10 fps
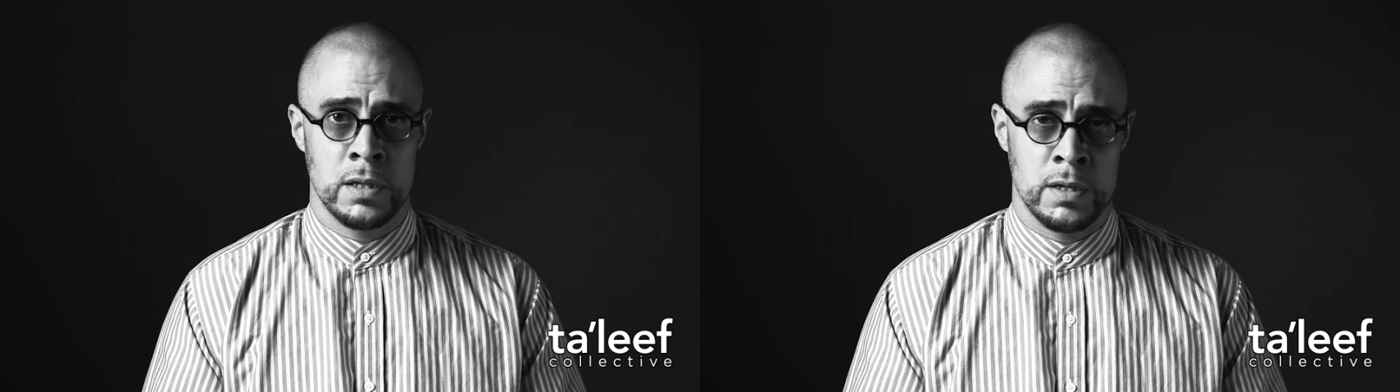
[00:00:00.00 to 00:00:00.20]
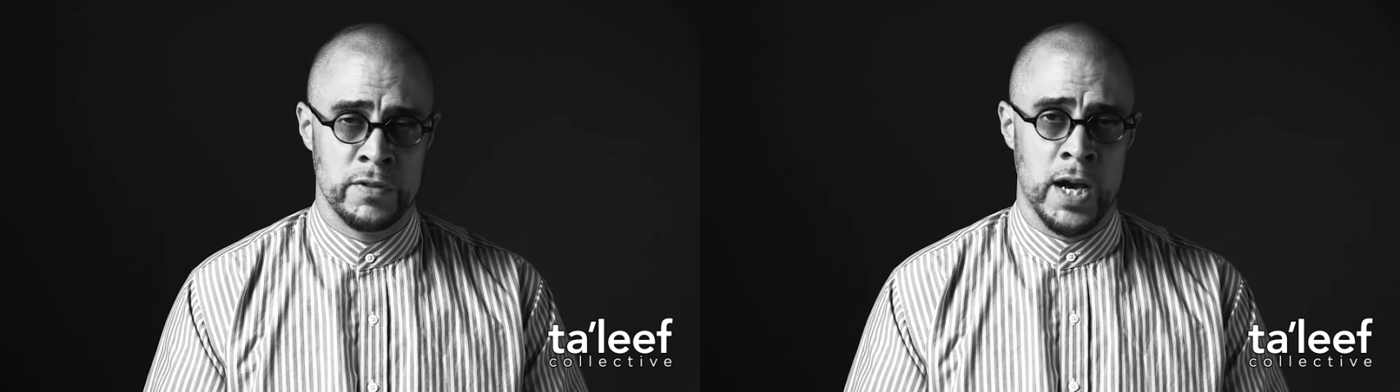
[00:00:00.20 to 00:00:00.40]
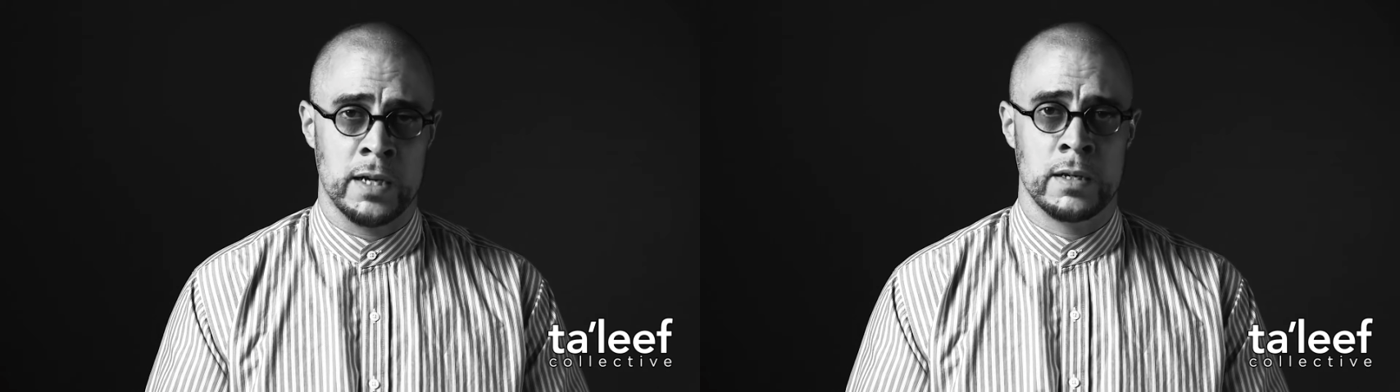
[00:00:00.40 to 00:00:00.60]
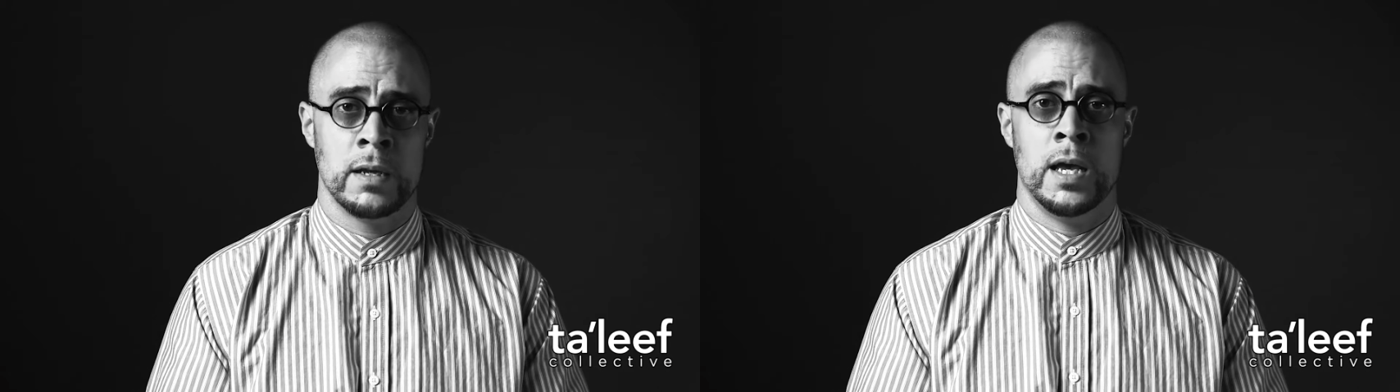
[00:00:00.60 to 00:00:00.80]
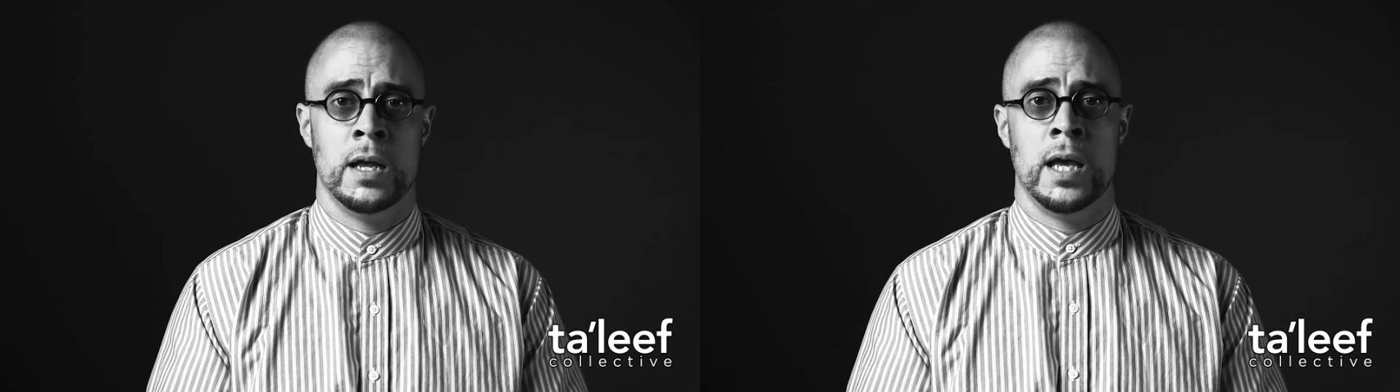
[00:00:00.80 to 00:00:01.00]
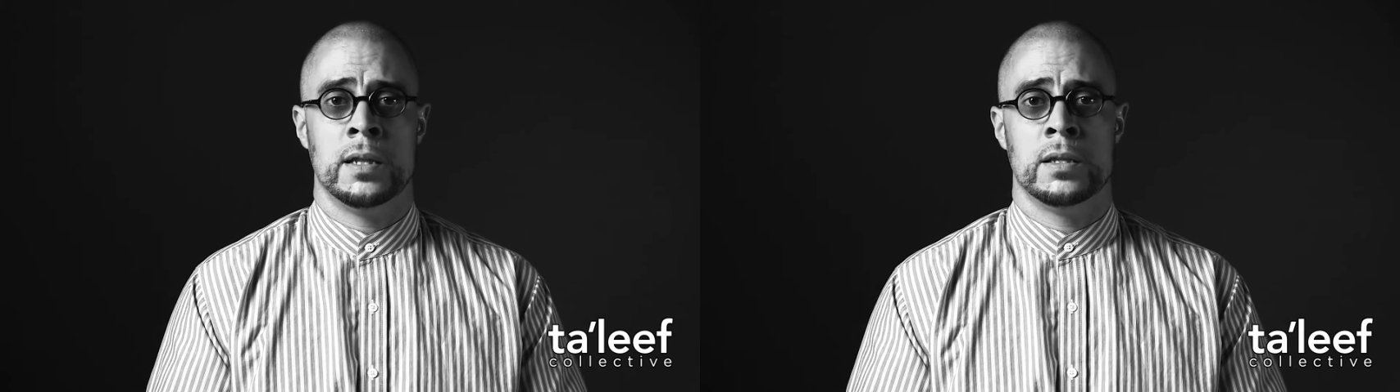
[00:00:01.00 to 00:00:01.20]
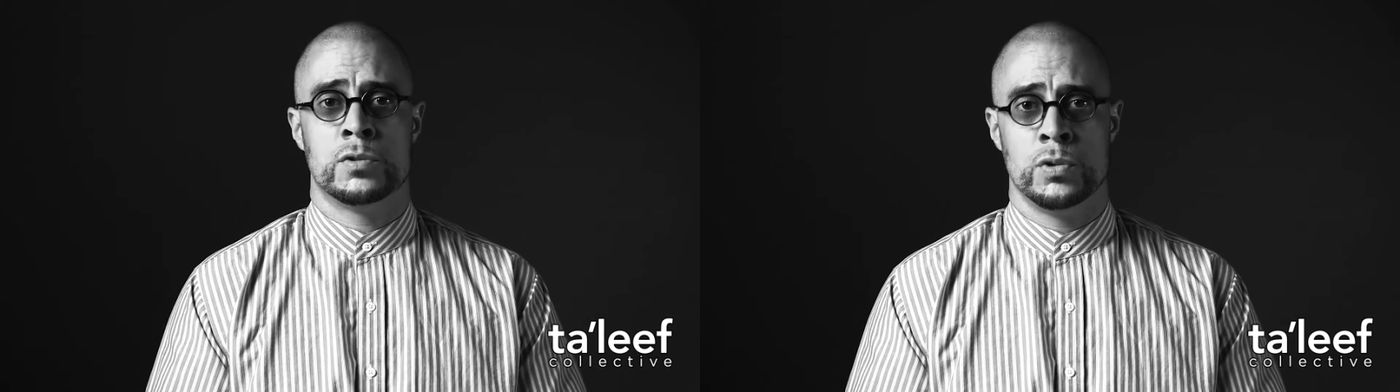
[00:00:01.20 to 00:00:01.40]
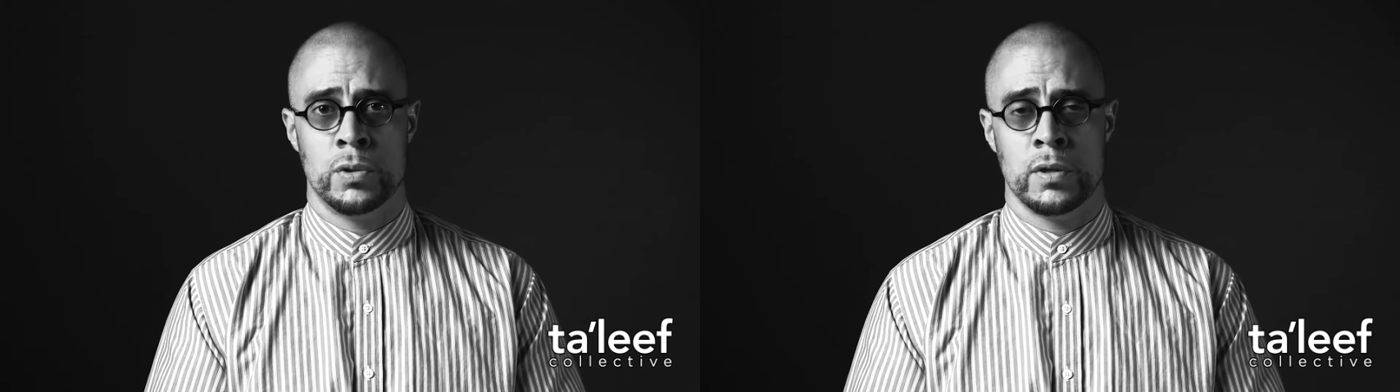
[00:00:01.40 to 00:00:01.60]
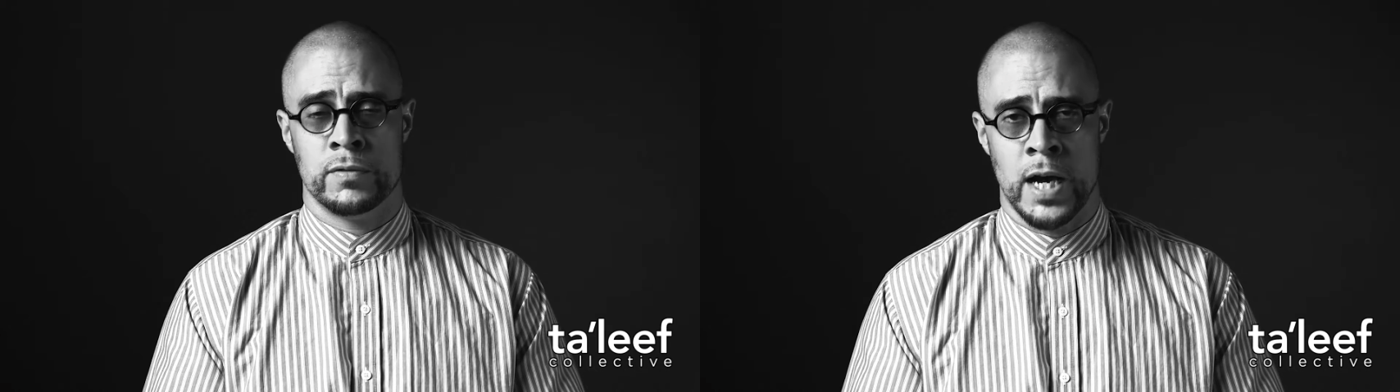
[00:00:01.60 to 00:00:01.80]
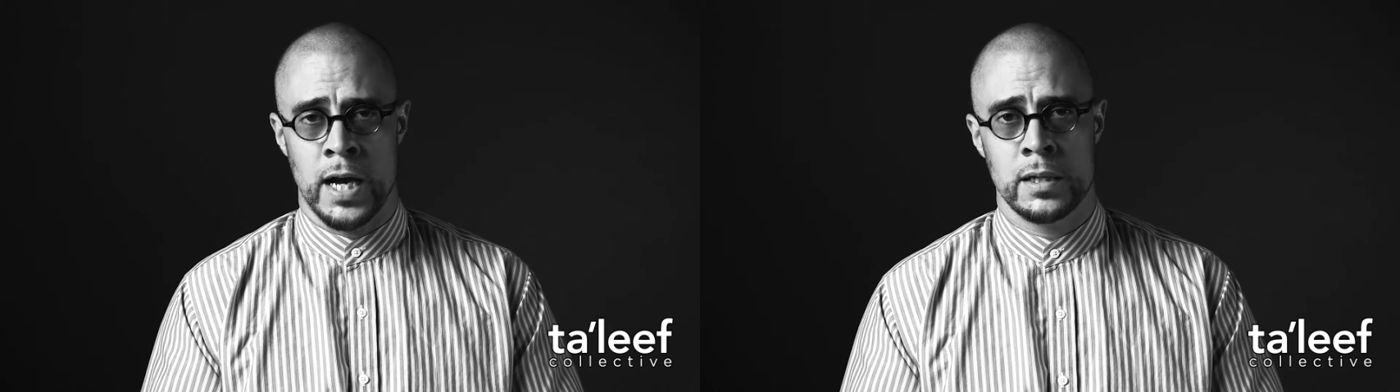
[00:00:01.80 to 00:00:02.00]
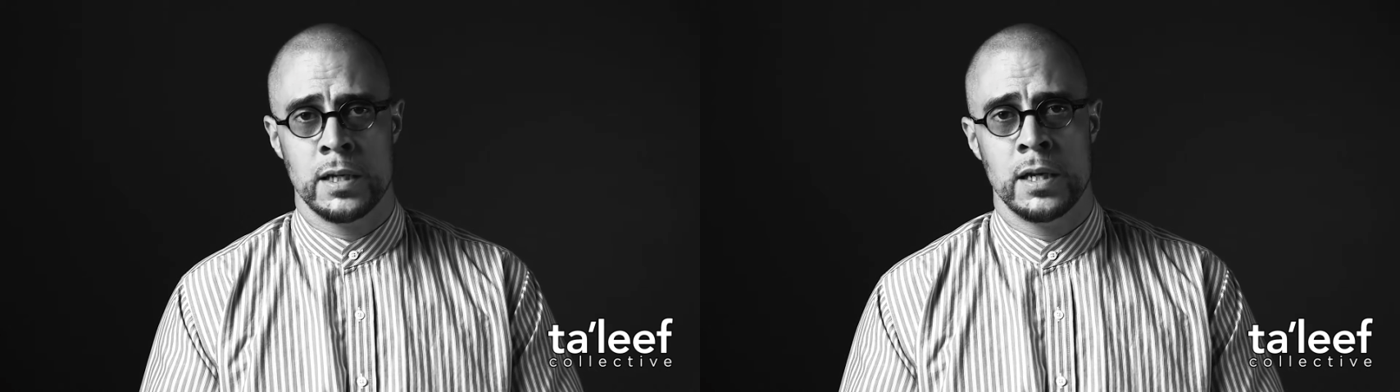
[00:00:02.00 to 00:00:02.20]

divine and the truth of God,